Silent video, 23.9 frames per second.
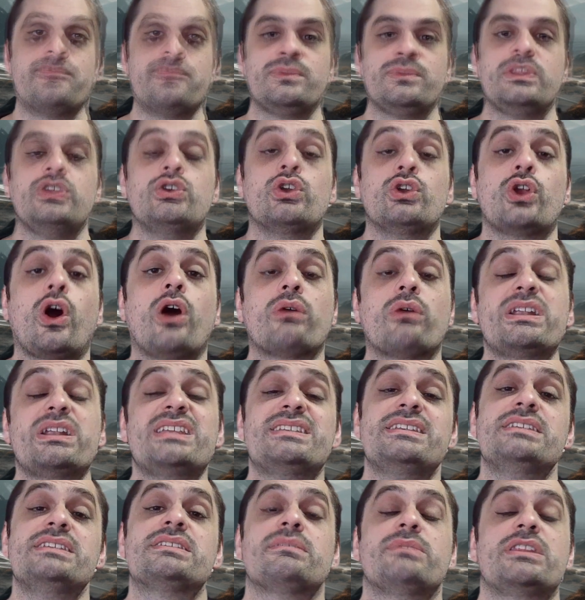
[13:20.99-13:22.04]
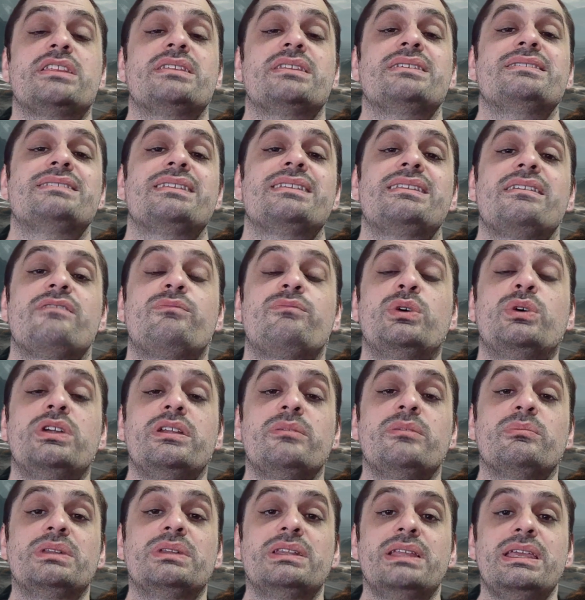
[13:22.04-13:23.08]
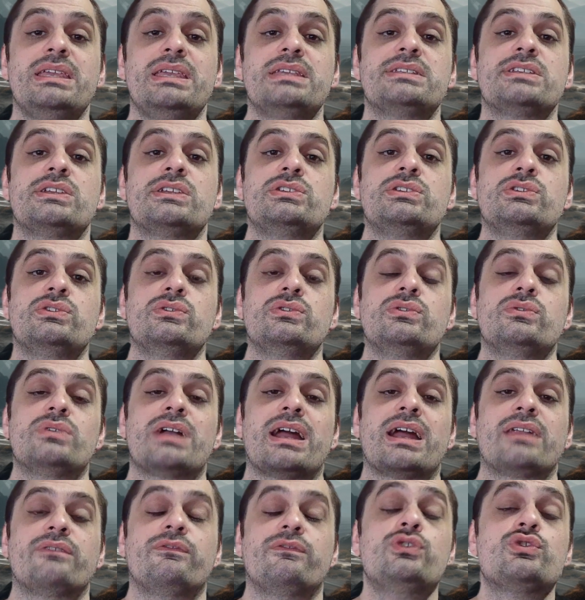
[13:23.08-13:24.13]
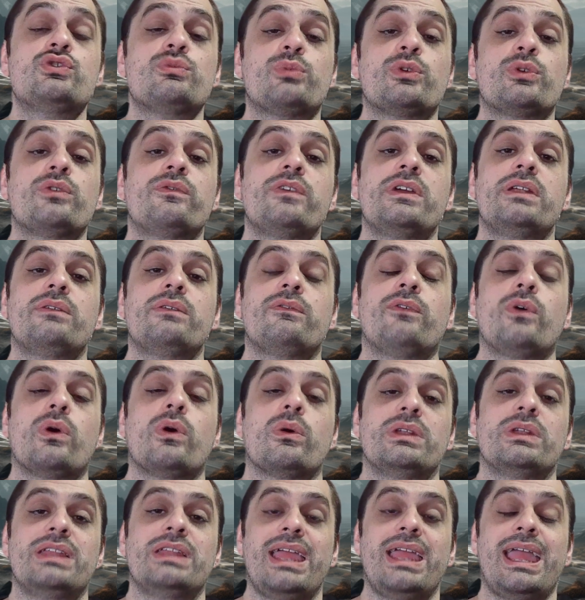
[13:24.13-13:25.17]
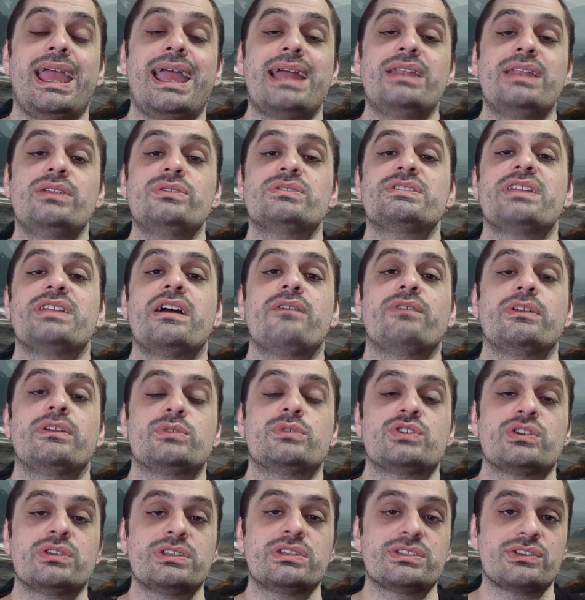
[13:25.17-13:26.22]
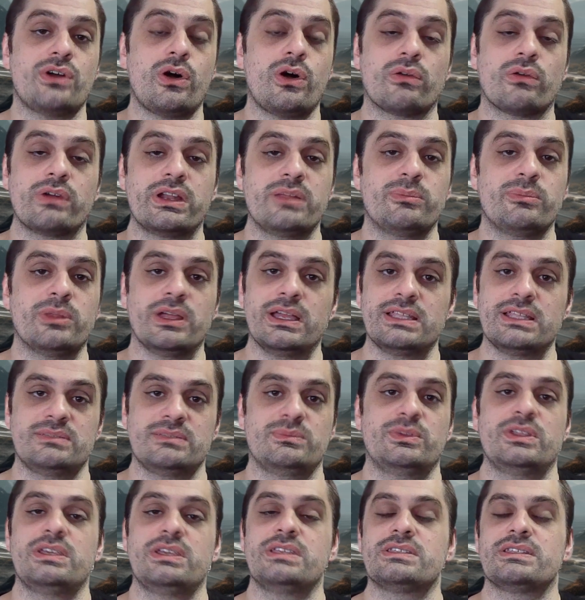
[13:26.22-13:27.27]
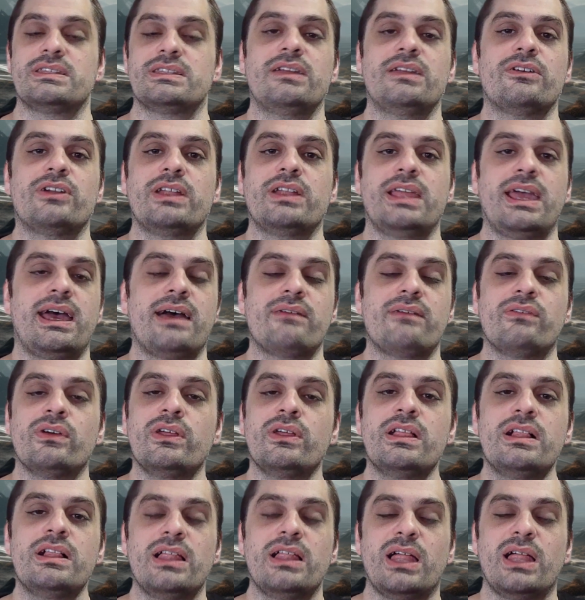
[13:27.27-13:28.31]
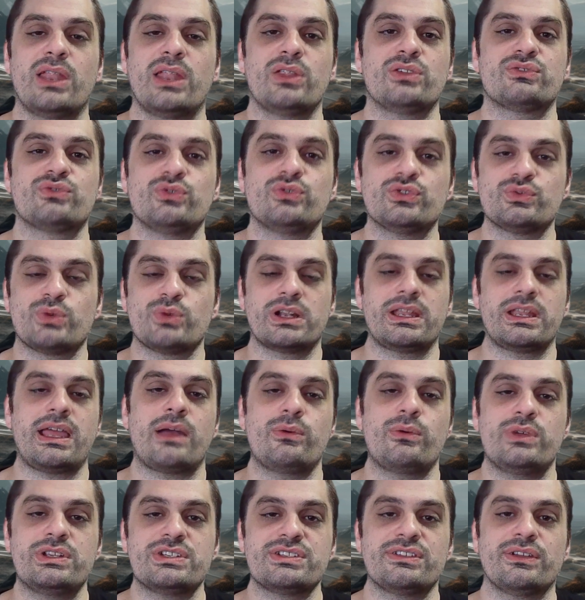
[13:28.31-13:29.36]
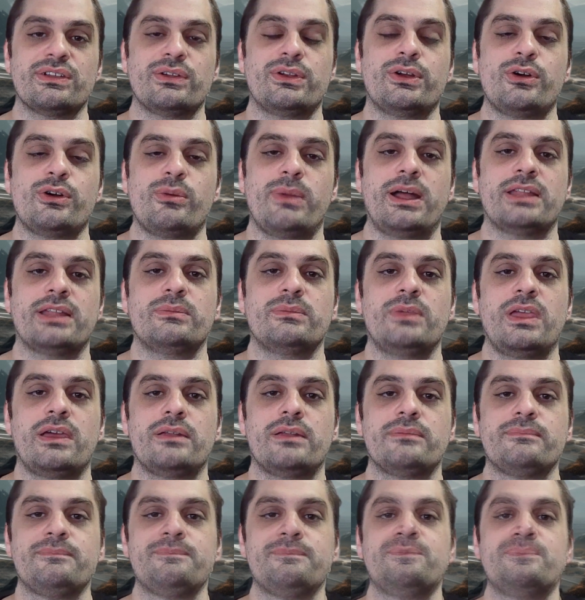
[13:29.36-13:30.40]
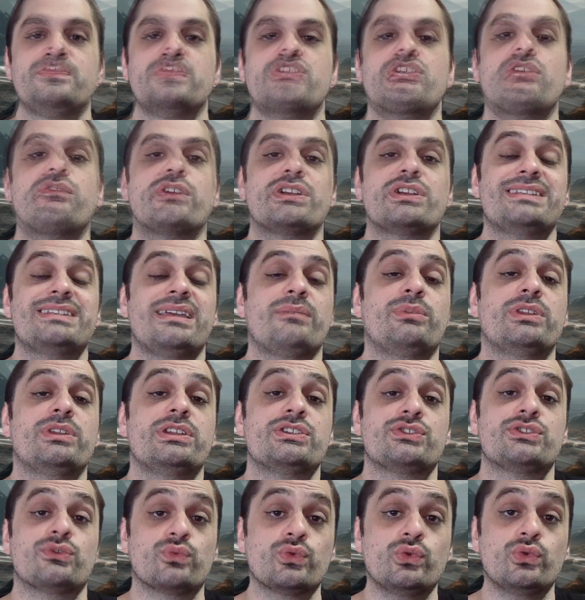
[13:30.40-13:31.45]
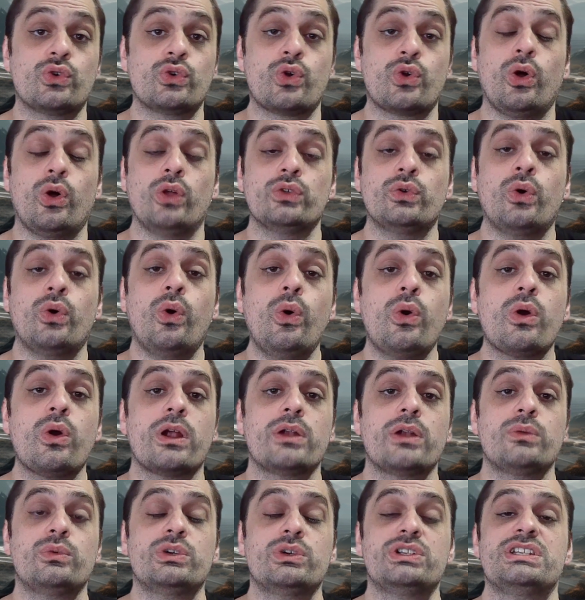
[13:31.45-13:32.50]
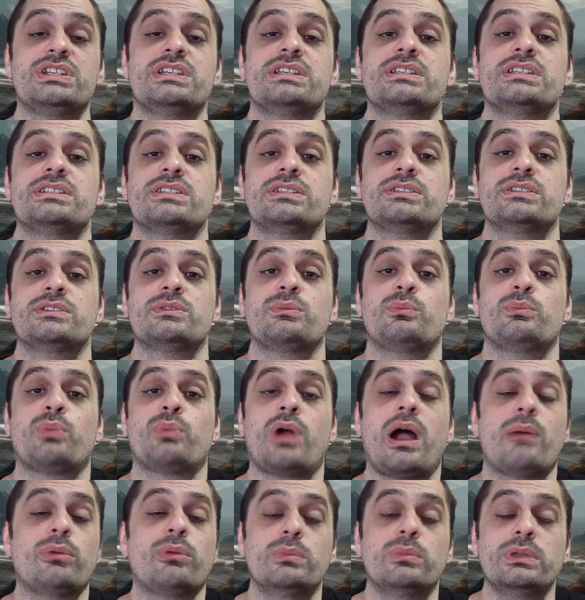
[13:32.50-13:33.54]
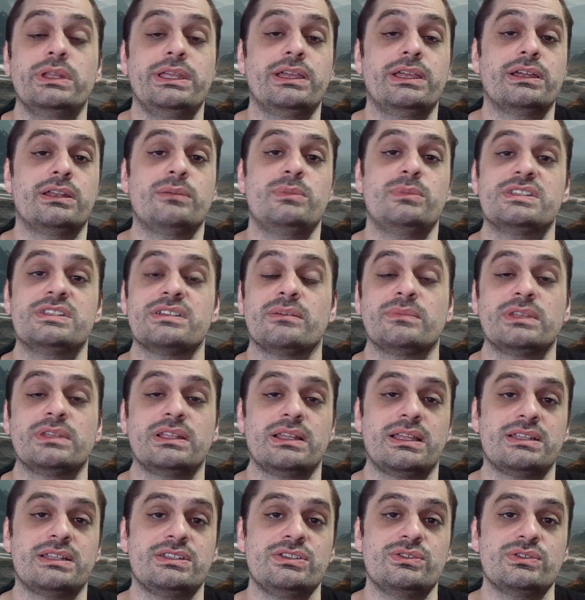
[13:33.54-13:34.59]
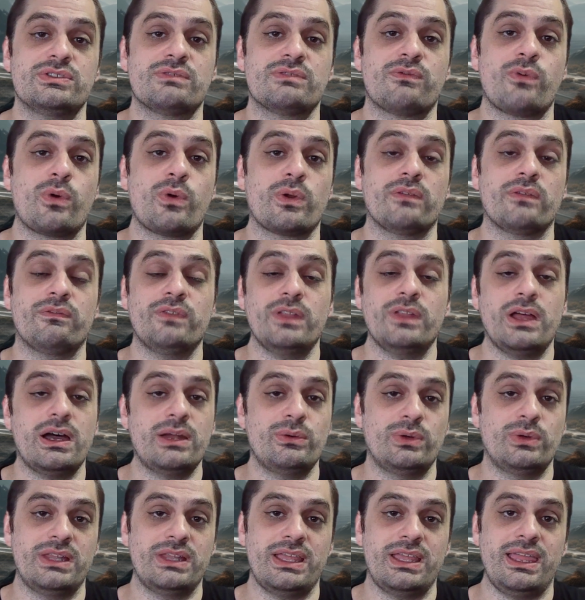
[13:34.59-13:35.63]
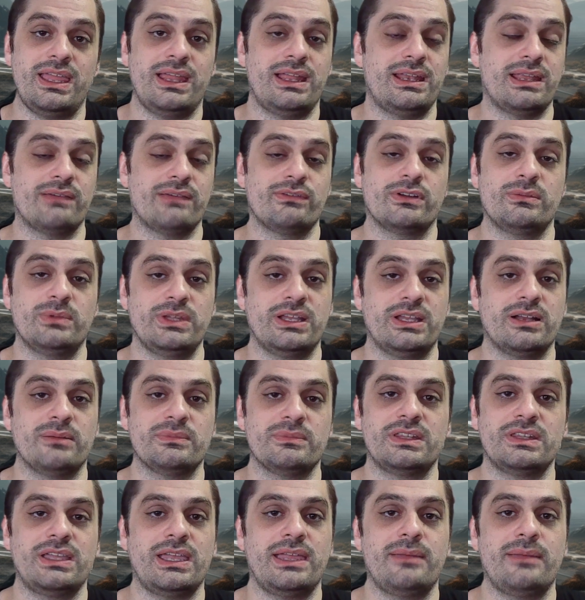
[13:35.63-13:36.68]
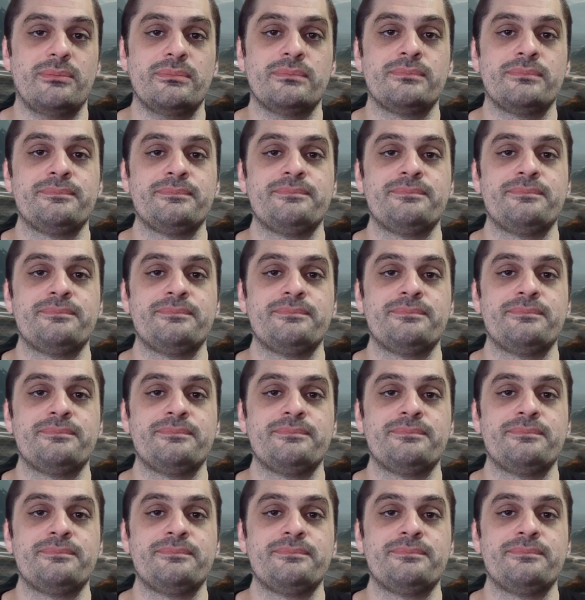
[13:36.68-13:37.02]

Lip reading: You can already see some of the things that they've put in place to kind of future-proof it for when they add new stuff, and I'm sure there's already plans in place, and they already have a lot of those rules worked out. We just don't know about them yet. So, for example, there's a rule called Horde, which is probably going to be something that's used for the Flood when they inevitably come to the game.